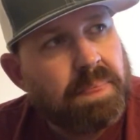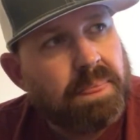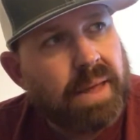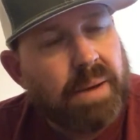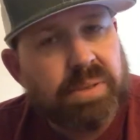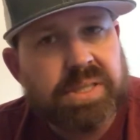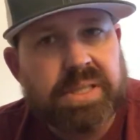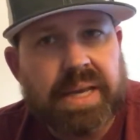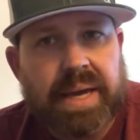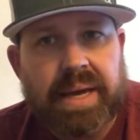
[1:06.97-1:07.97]
I would
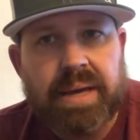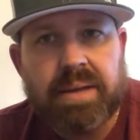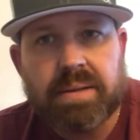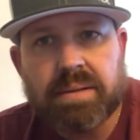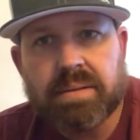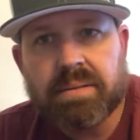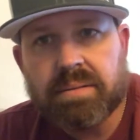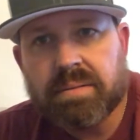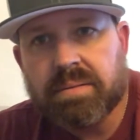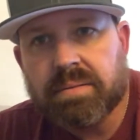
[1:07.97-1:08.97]
say
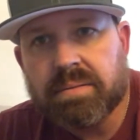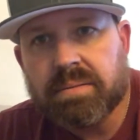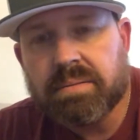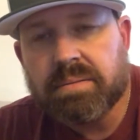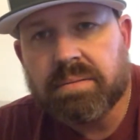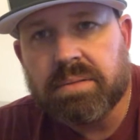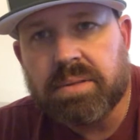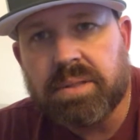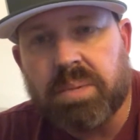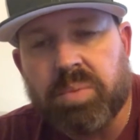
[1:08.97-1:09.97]

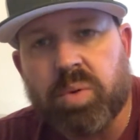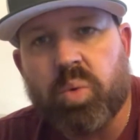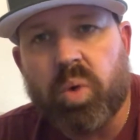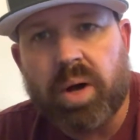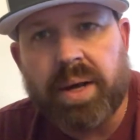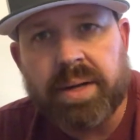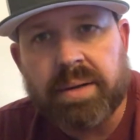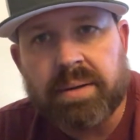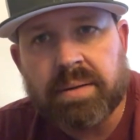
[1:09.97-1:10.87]
number 1